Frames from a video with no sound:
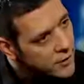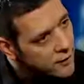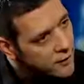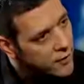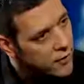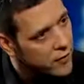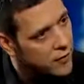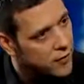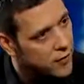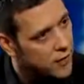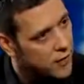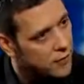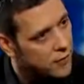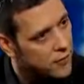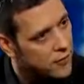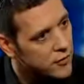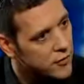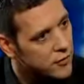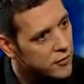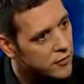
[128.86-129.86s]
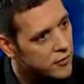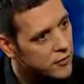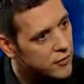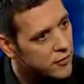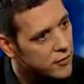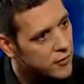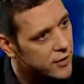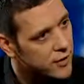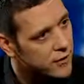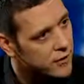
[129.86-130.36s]
different in the conversation
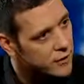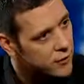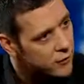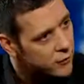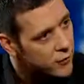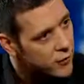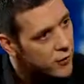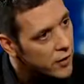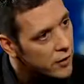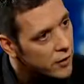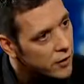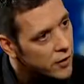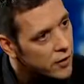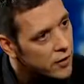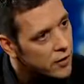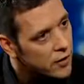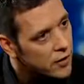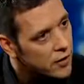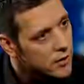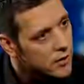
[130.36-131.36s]
these days. Do you feel that way?